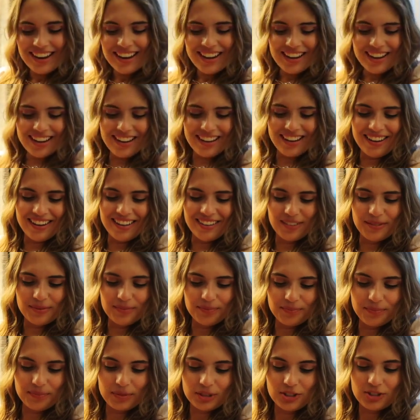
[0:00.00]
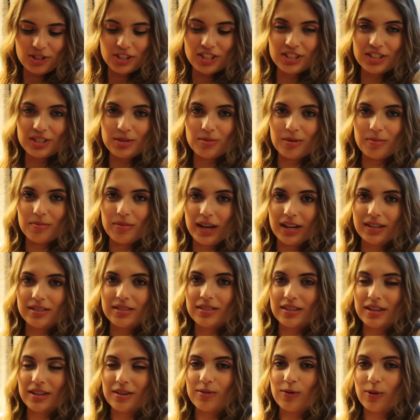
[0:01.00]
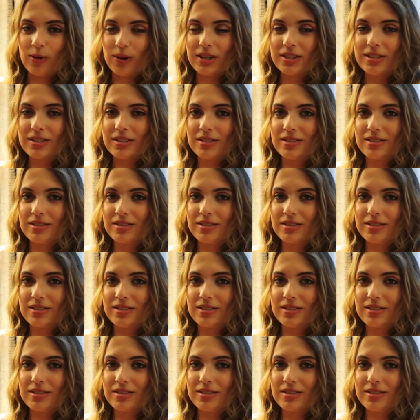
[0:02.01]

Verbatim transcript: um, but she just went back to Lake Forest.